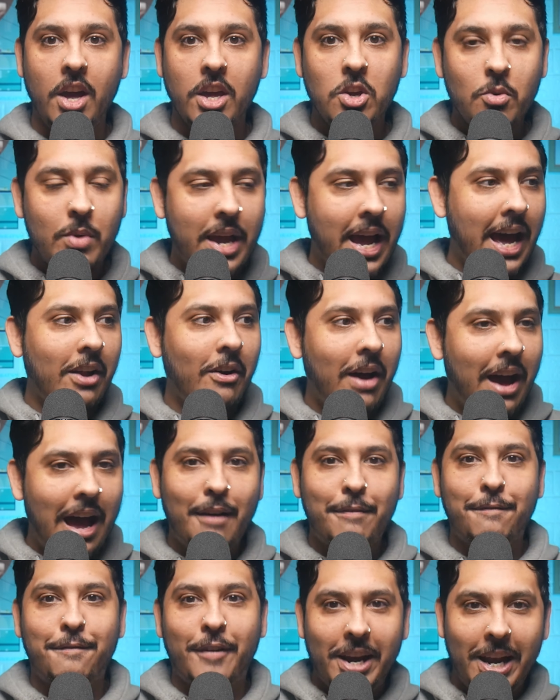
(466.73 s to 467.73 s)
You cannot
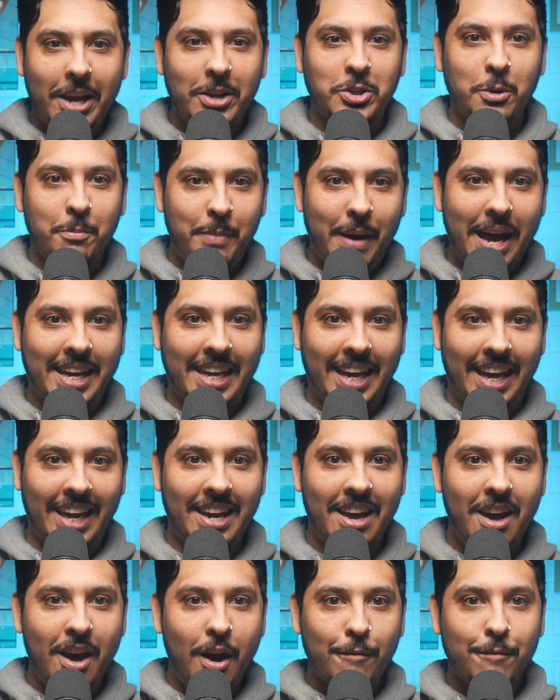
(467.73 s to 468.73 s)
have financial
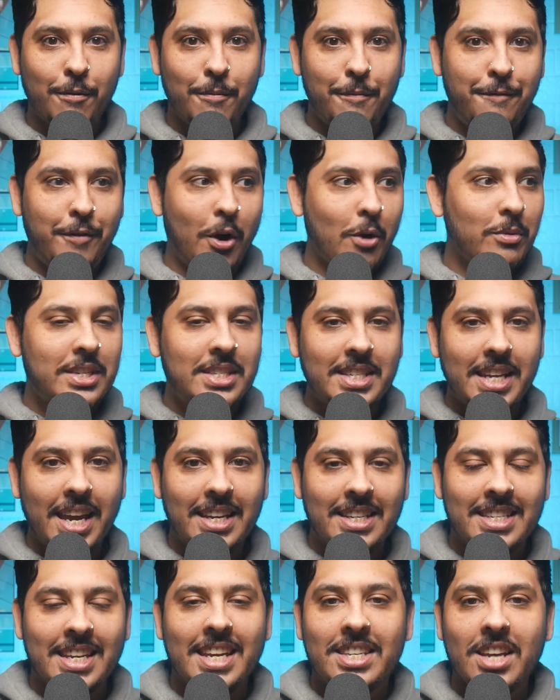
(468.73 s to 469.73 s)
backing from foreign
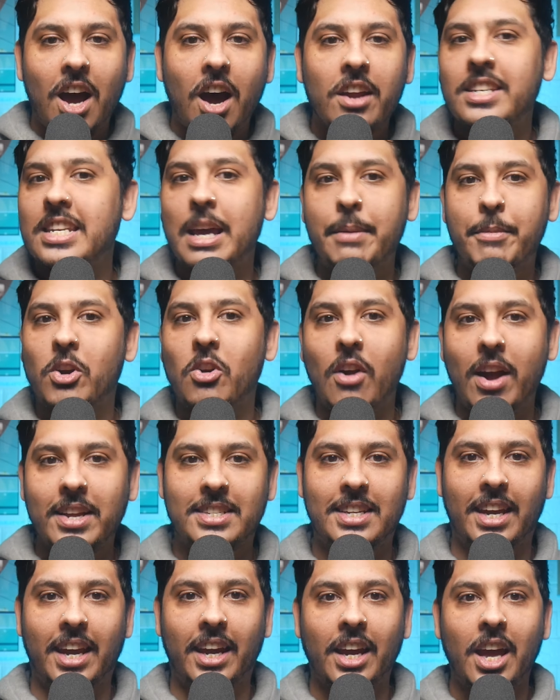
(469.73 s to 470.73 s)
states. It's
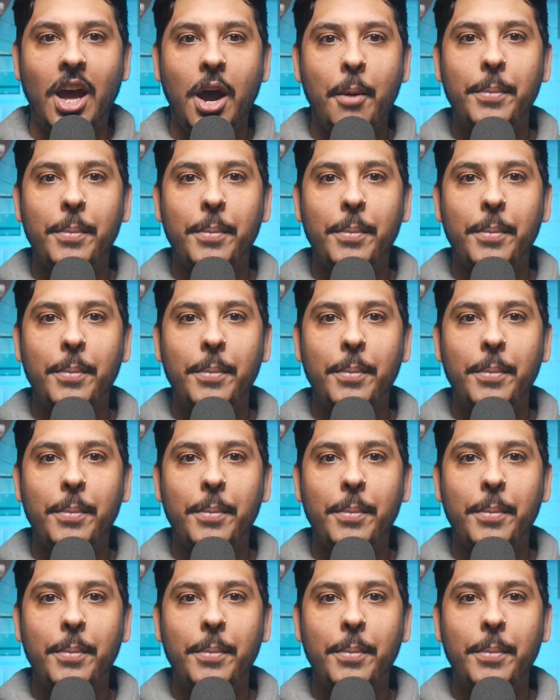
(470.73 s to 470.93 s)
undemocratic.